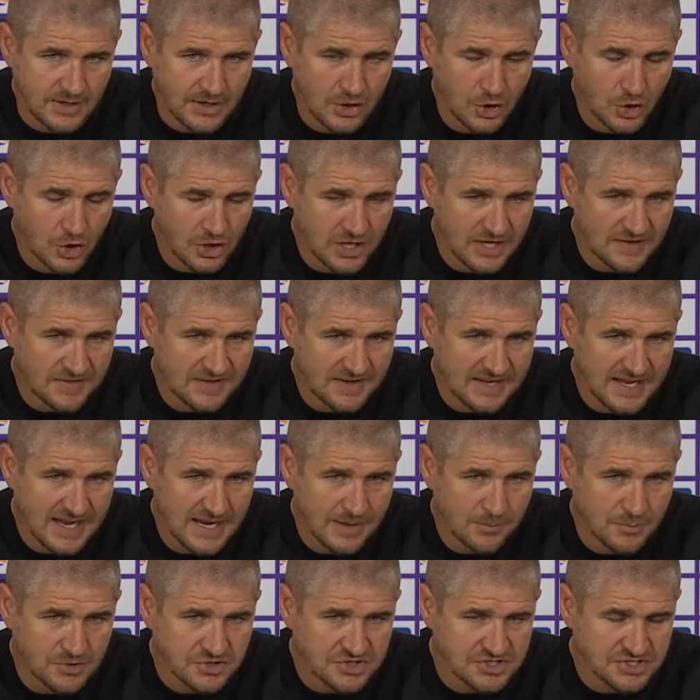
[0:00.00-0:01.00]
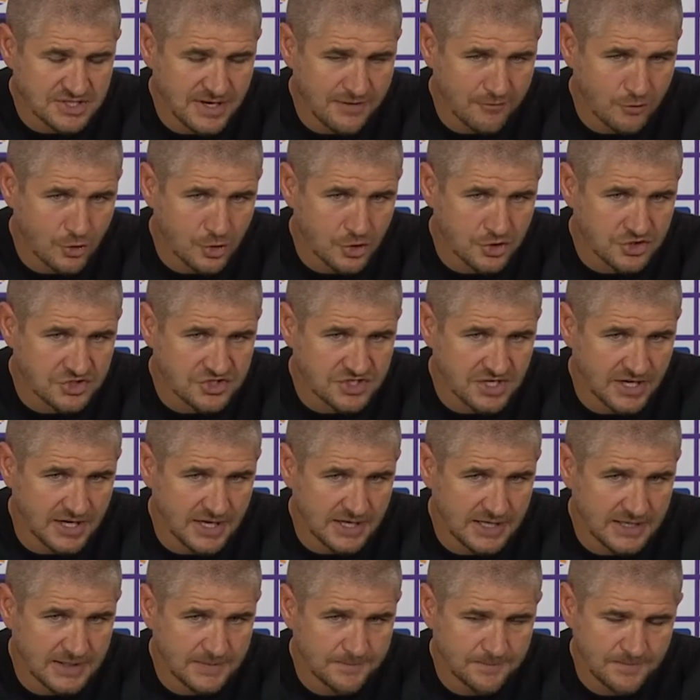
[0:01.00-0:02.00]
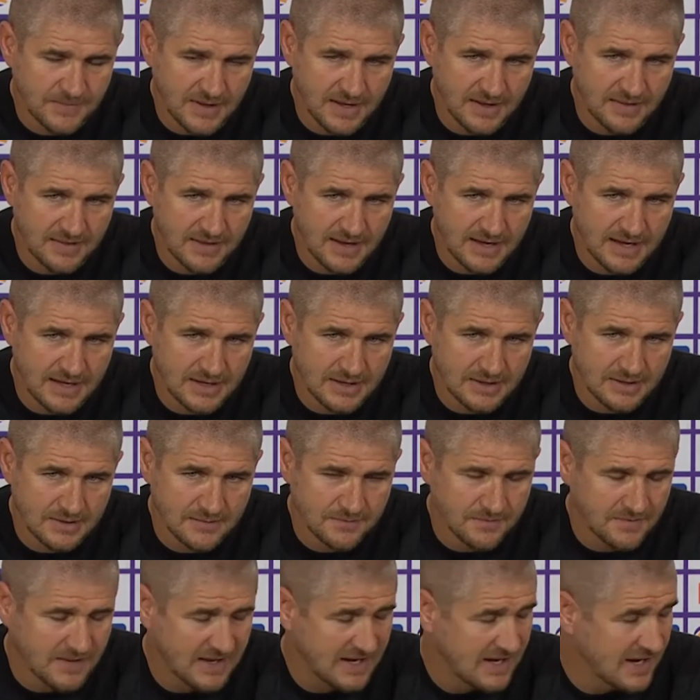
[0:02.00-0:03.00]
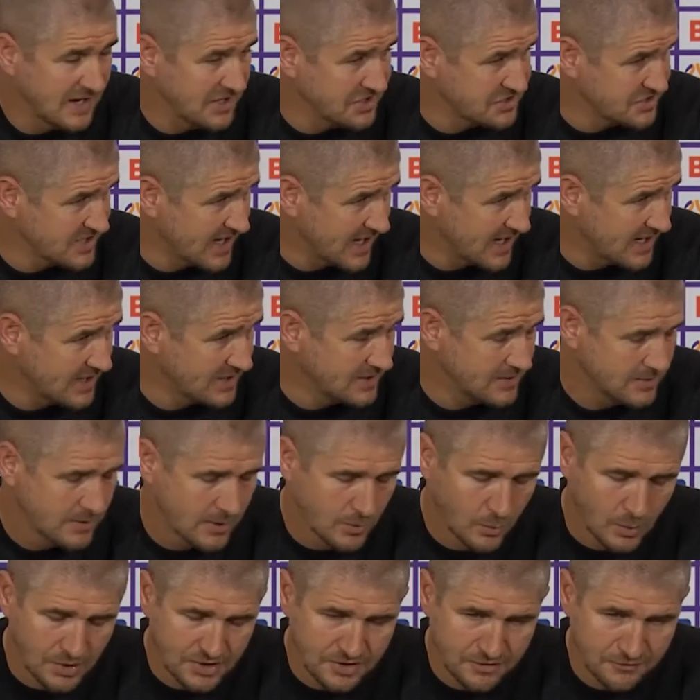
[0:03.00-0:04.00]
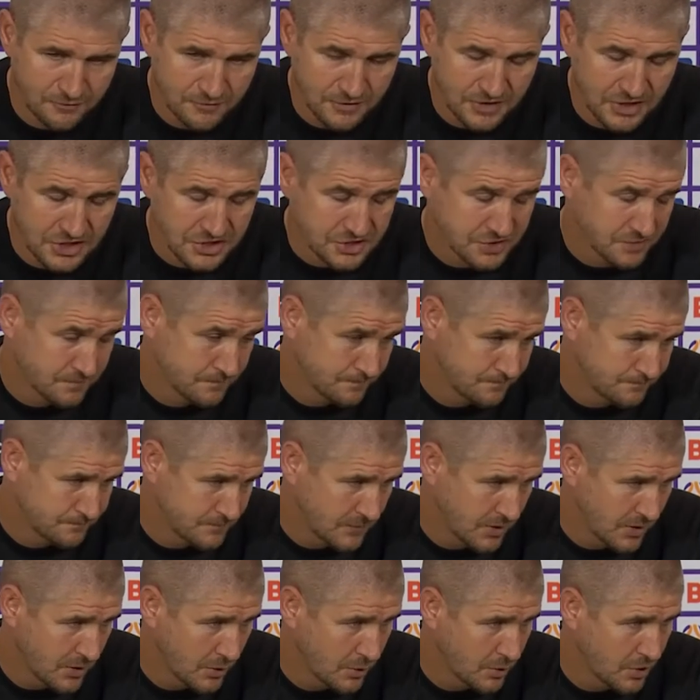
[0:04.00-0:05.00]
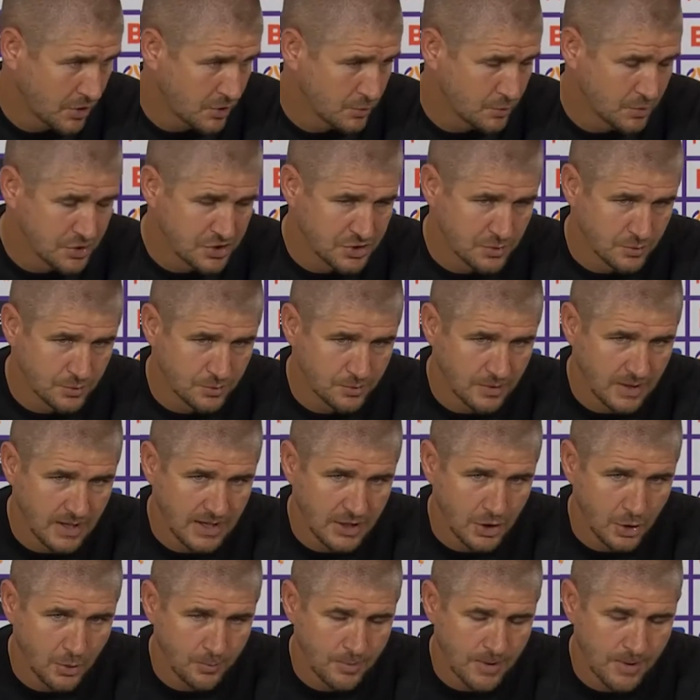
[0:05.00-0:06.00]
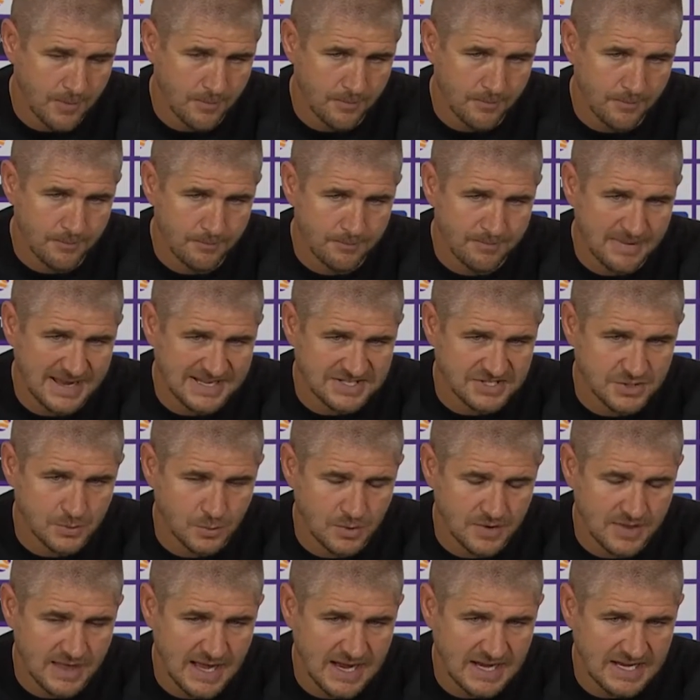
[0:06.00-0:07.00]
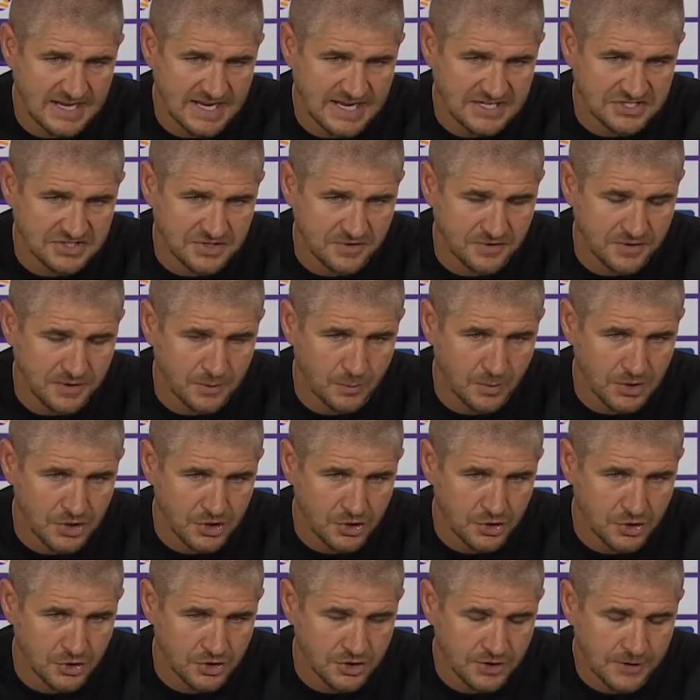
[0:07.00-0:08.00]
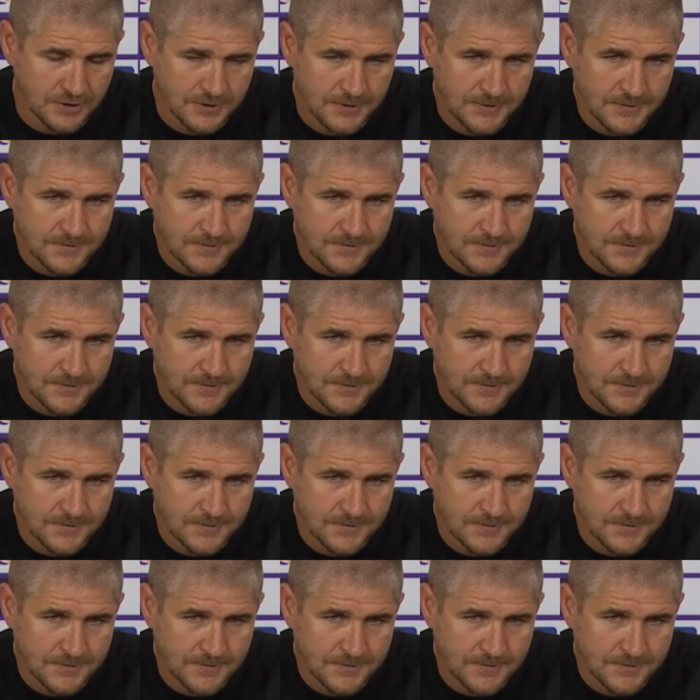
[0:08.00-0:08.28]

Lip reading: early in the game, which is never a good sign. And then they get a second, a wonder finish. You know, could we do a little bit better with that? Yes, I think we could.